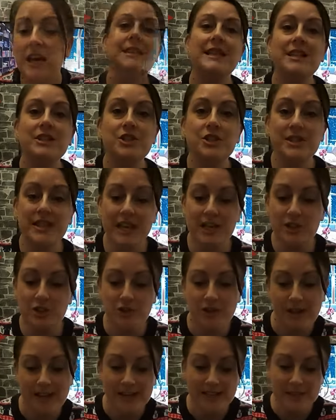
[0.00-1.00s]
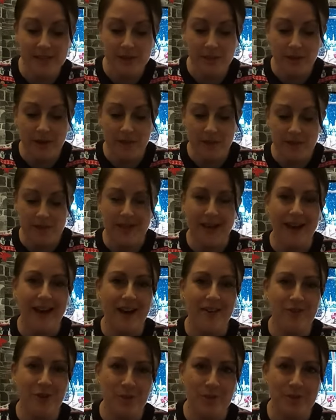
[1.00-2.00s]
So let's just get straight into it. So I
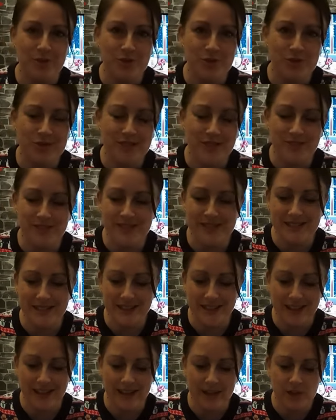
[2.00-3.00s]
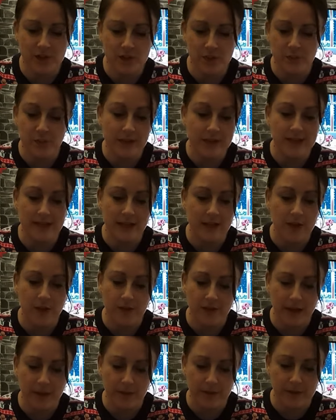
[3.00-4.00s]
have got my trusty receipt here just because I know
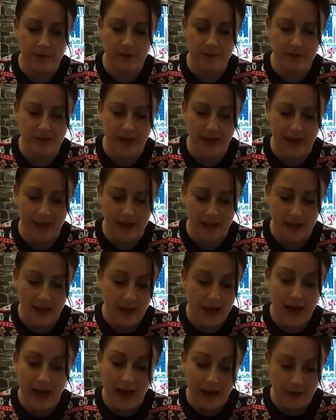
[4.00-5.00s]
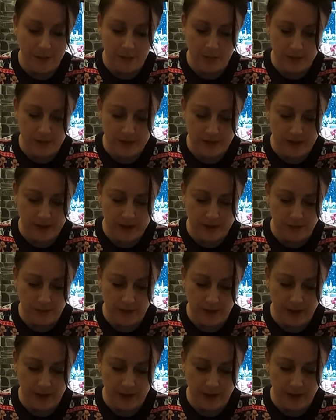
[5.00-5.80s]
that I'm going to forget how much things were.